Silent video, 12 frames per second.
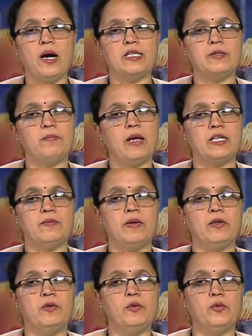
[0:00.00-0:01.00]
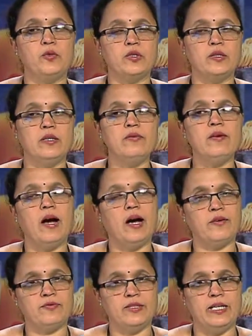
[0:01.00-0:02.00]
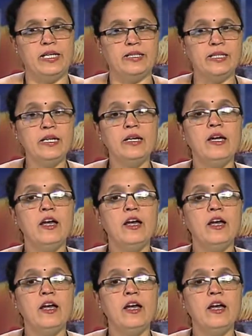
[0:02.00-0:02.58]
hours plasma glucose curve after eating